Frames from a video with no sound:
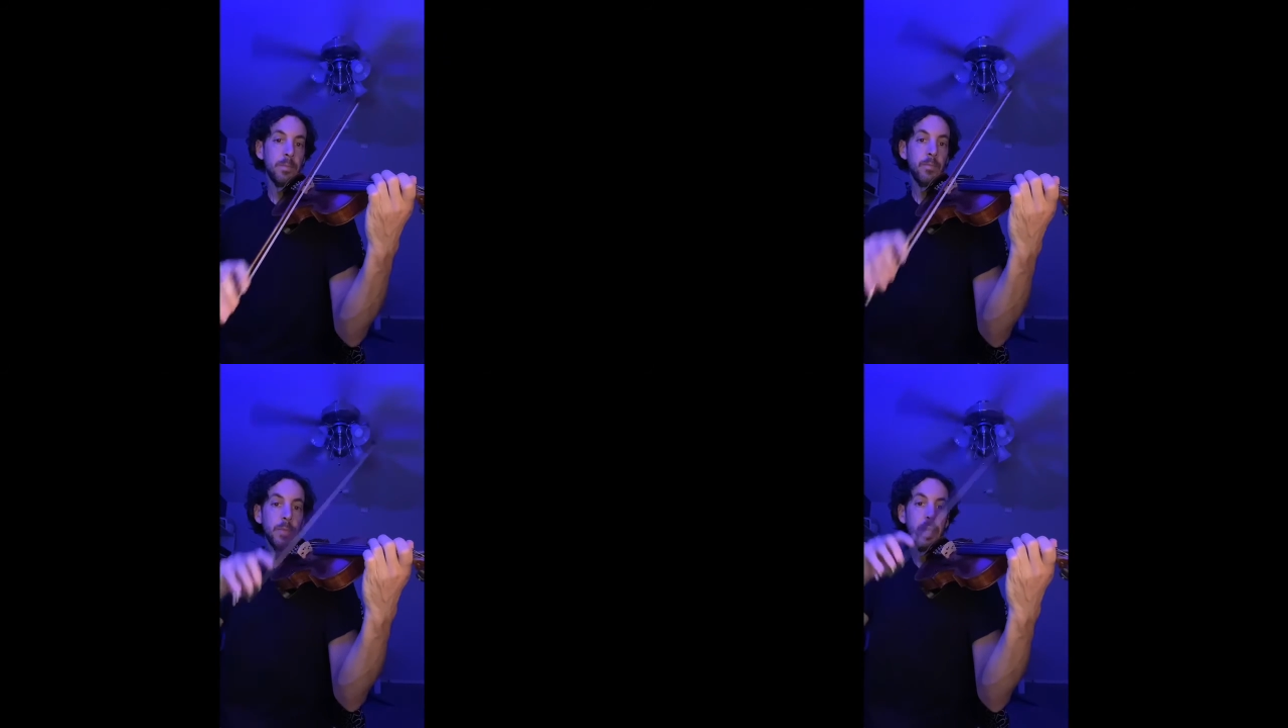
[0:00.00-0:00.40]

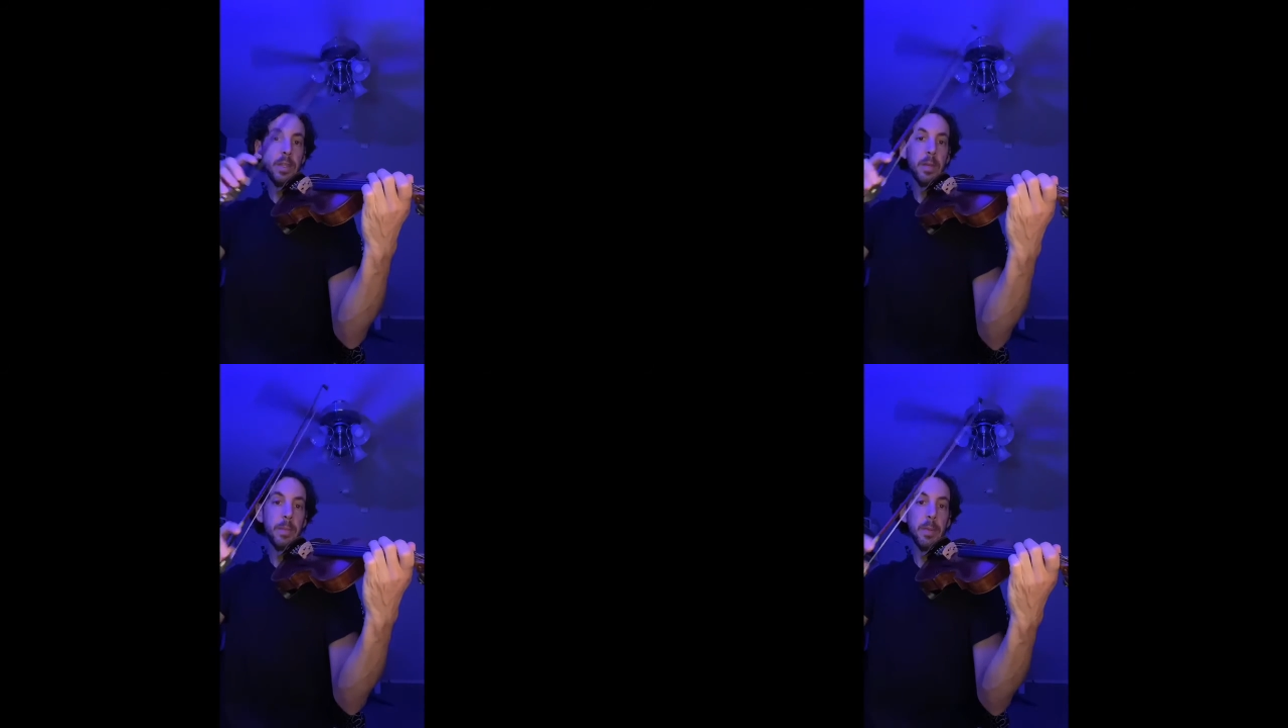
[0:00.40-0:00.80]

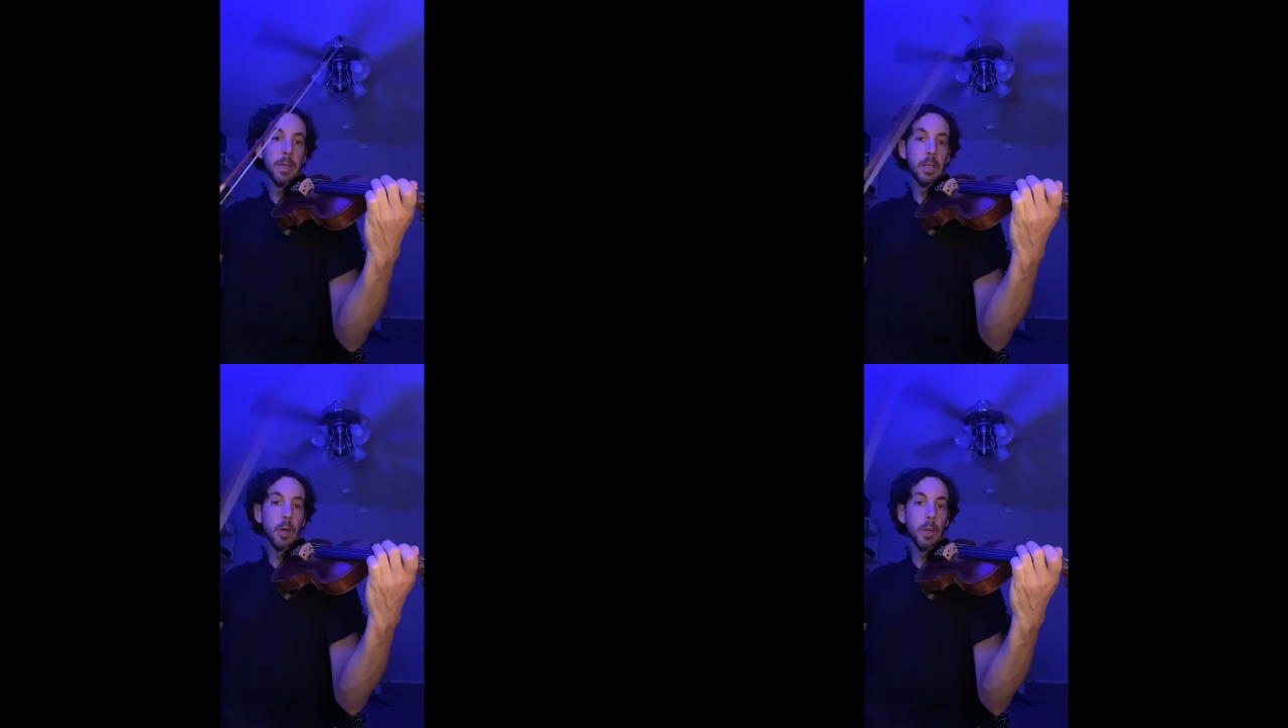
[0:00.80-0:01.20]
and then
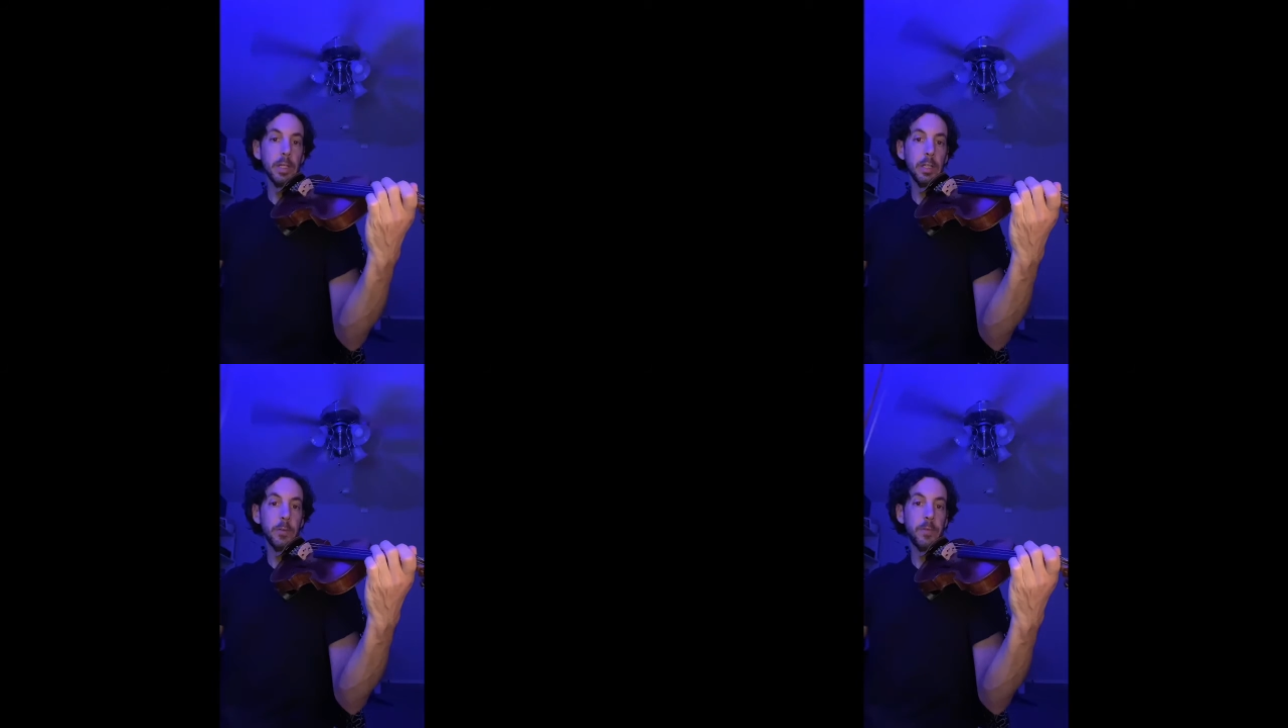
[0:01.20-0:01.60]
maybe going a
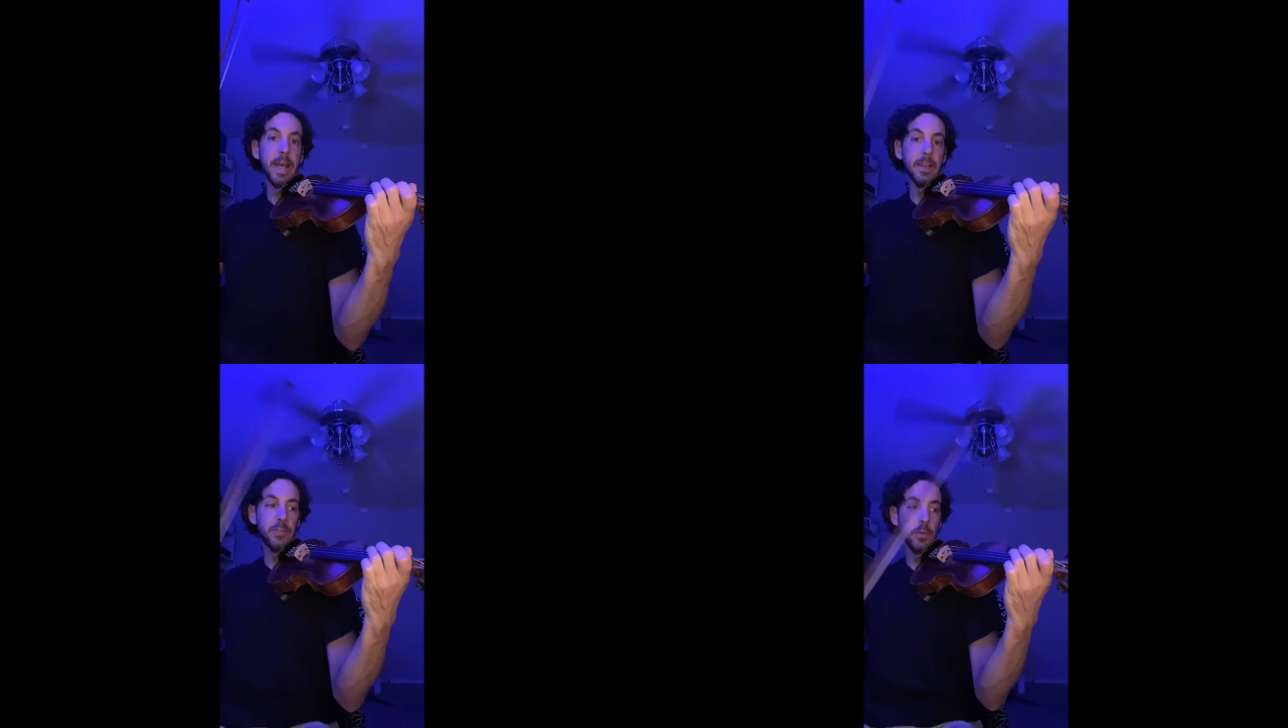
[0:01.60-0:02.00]
little
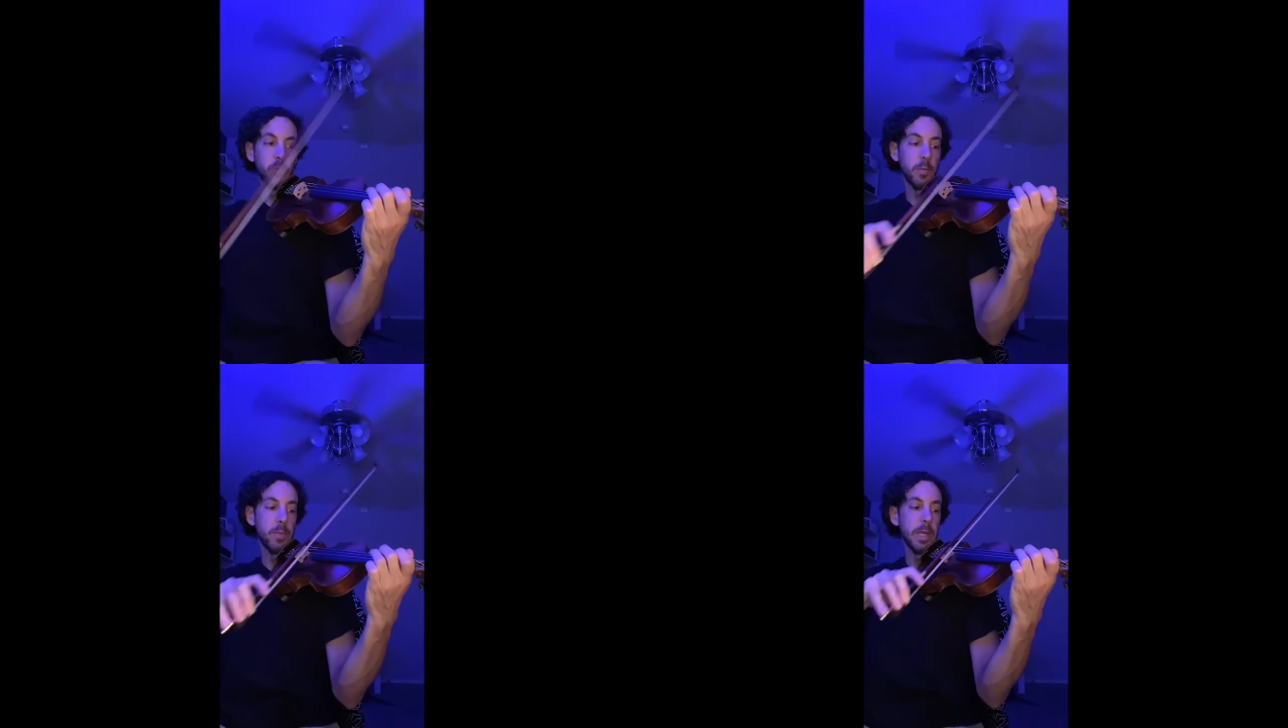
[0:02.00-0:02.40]
faster
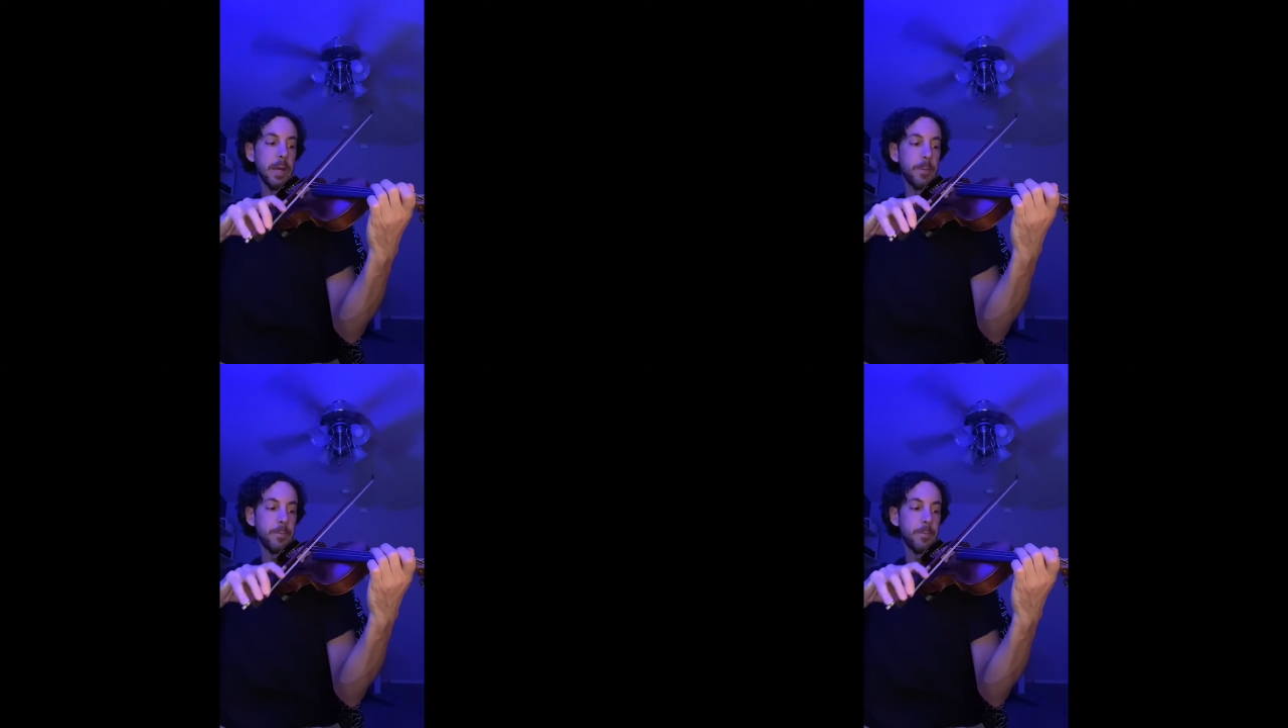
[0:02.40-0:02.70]
from there.